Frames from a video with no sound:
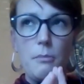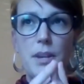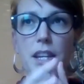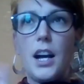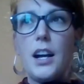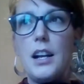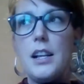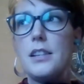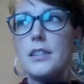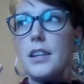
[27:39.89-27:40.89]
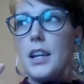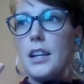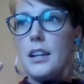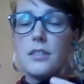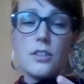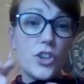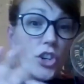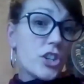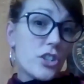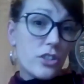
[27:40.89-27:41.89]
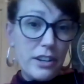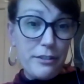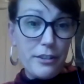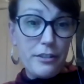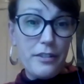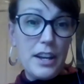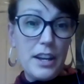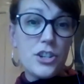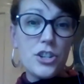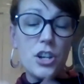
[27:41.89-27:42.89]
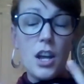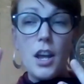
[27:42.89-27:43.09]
because it is a nursery for fish.